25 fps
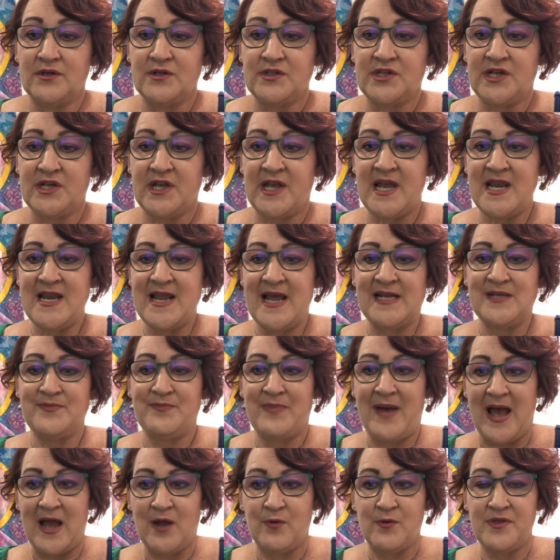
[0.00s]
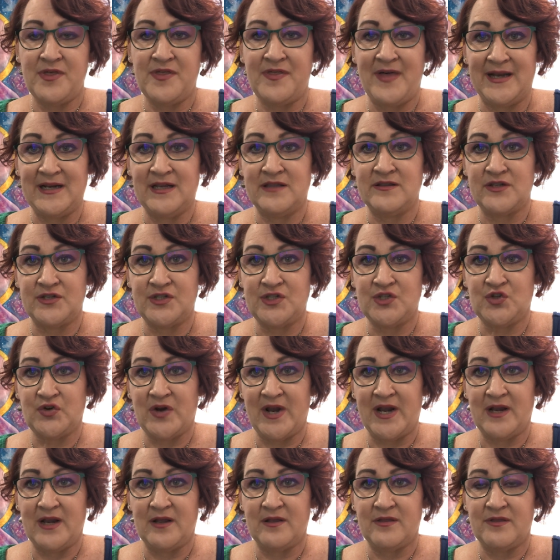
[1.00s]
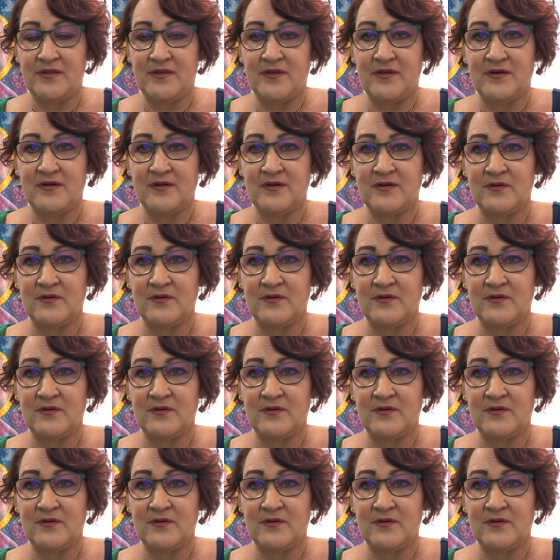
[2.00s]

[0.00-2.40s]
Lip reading: to connect back with that in the strength.